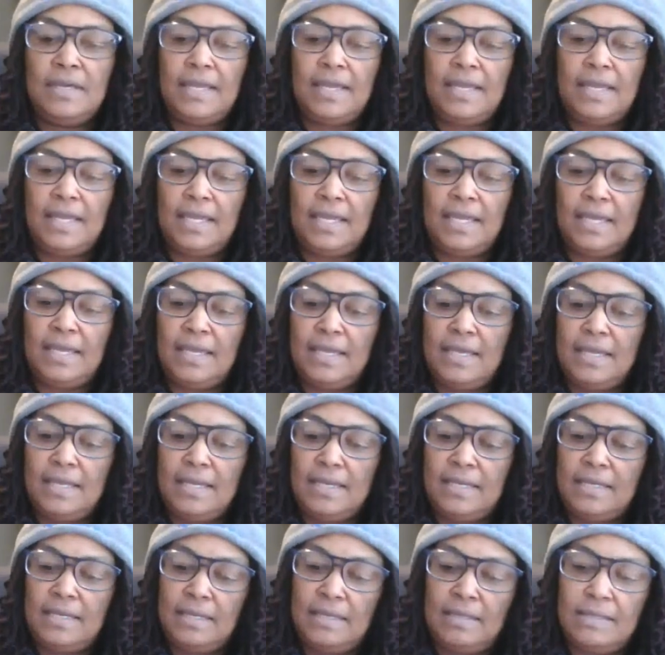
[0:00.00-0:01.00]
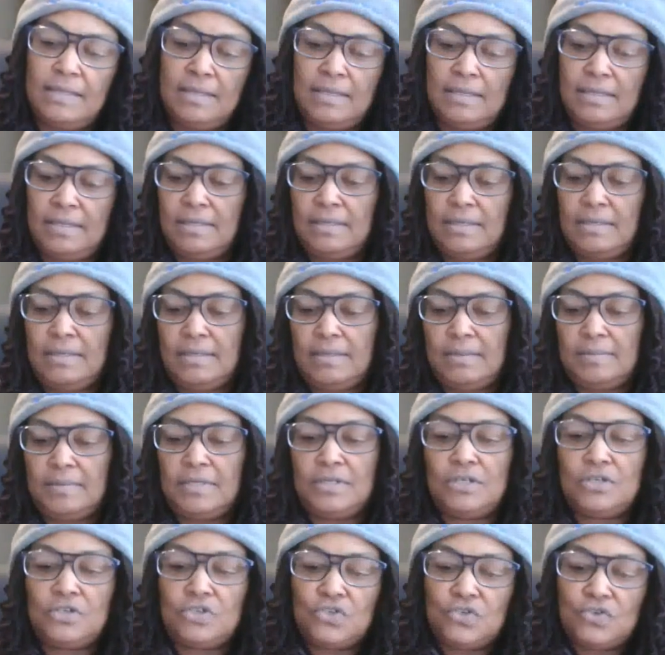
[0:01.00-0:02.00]
and I'm
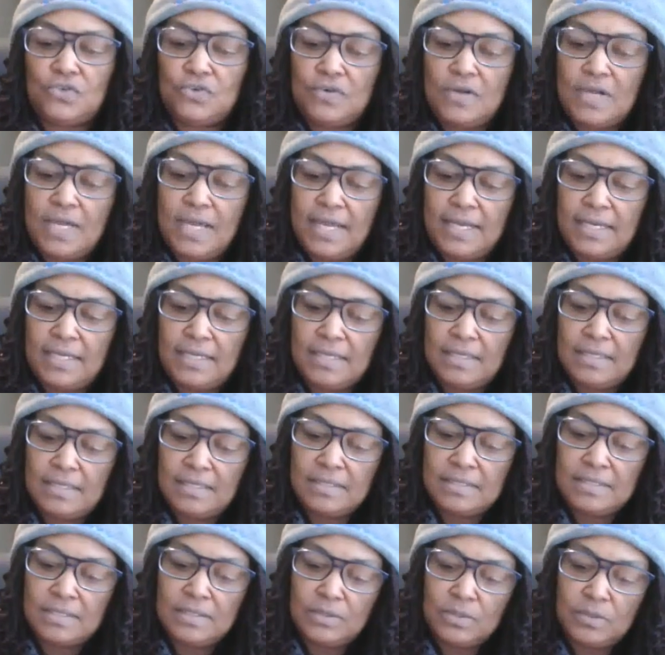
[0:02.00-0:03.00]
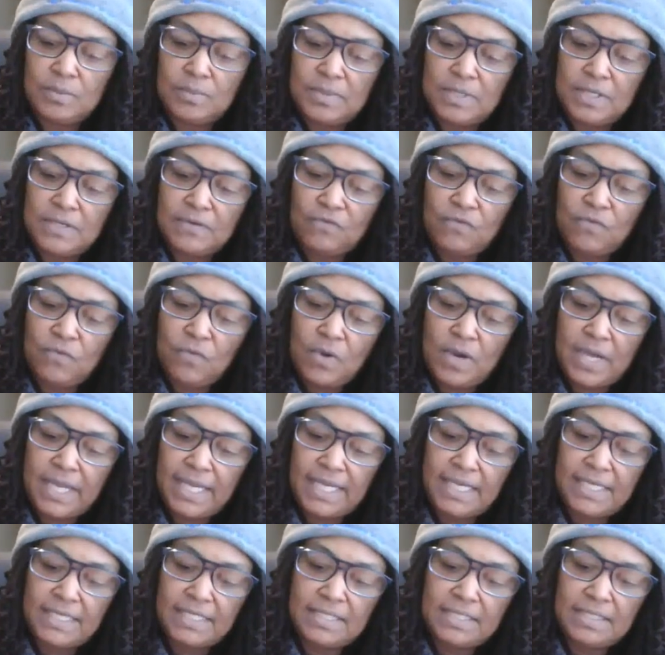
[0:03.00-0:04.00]
gonna try to get this little bit of white